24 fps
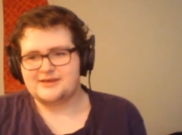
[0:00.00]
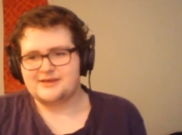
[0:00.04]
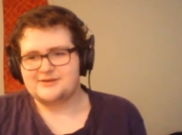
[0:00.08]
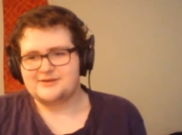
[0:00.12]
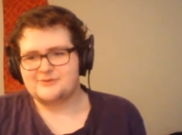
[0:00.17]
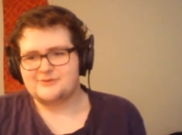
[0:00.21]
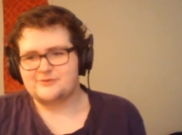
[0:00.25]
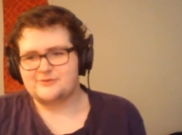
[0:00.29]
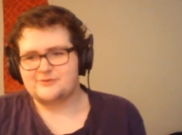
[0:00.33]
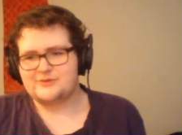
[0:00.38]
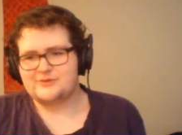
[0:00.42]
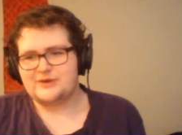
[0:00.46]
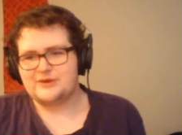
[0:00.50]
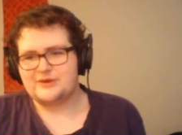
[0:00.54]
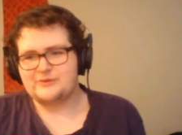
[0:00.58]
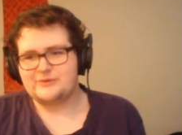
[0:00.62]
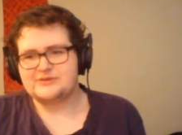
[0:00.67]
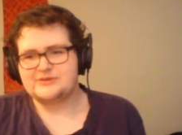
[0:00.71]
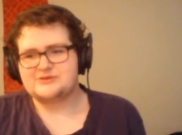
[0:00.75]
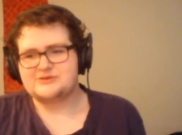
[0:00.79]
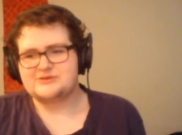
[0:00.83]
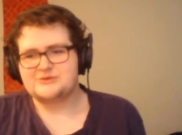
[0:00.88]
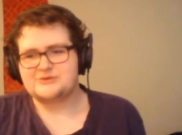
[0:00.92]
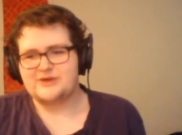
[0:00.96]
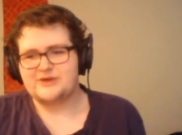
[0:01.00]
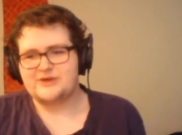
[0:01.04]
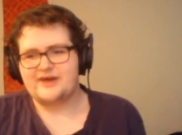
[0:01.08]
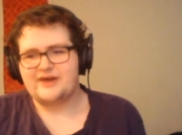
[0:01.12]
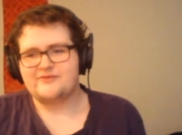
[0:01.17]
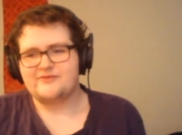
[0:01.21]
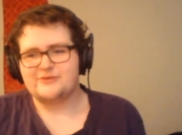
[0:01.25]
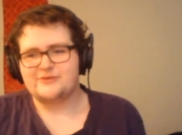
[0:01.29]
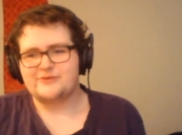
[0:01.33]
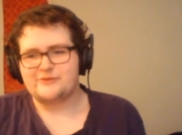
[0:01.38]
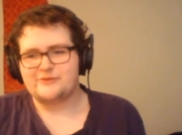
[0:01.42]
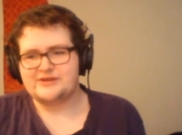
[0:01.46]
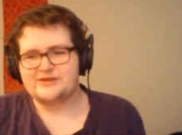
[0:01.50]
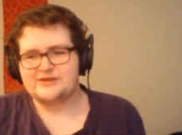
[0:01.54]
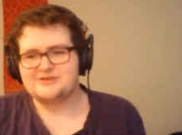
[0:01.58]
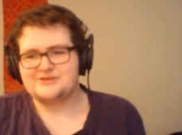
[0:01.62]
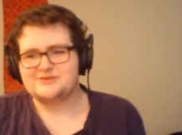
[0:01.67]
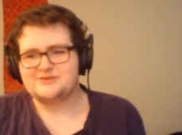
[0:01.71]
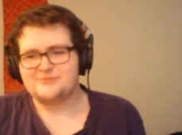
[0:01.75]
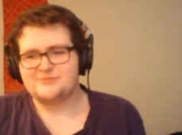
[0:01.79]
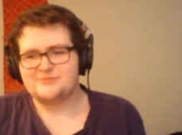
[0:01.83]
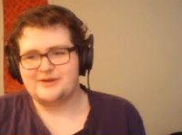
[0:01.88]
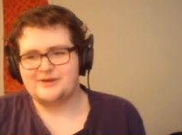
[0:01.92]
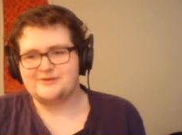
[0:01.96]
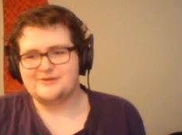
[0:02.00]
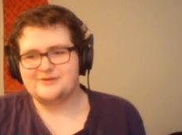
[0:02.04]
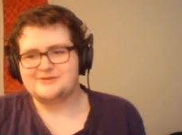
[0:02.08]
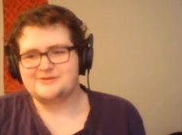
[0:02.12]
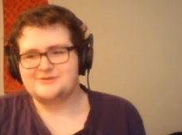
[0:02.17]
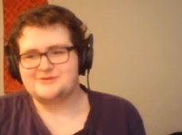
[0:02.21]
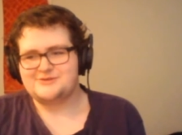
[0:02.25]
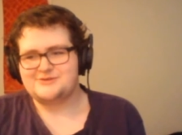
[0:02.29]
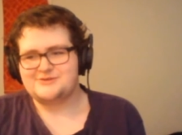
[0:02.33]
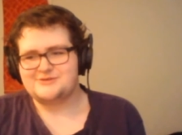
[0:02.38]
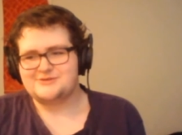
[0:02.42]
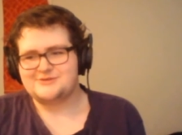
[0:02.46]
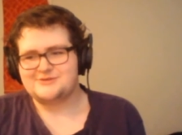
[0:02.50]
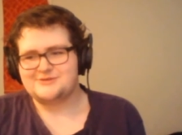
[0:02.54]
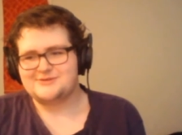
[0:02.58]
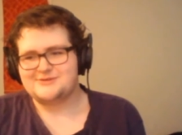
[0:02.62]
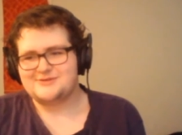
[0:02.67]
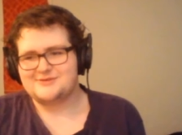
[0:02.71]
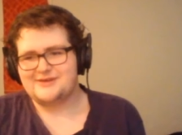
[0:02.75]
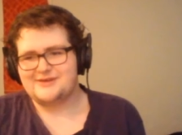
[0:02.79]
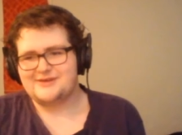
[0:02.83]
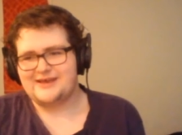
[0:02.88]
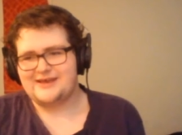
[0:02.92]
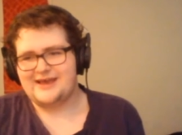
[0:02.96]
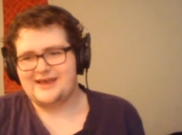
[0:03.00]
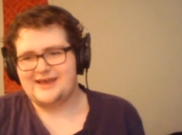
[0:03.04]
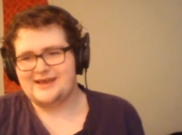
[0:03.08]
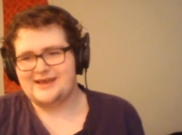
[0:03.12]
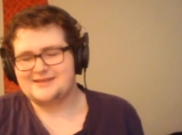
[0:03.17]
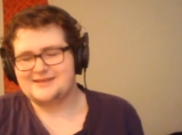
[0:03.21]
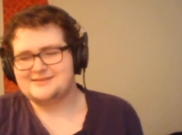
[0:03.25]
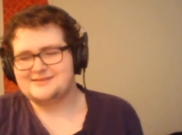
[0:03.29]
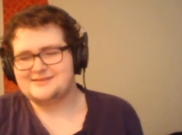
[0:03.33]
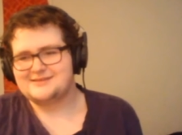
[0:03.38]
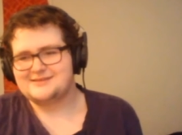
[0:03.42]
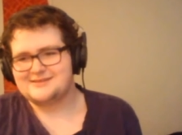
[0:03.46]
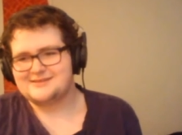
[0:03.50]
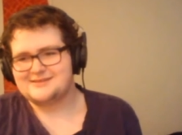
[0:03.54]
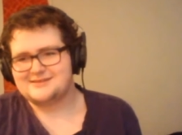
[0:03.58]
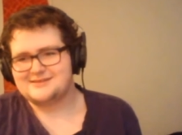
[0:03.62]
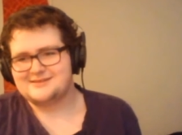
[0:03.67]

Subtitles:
We were to have arranged marriage, and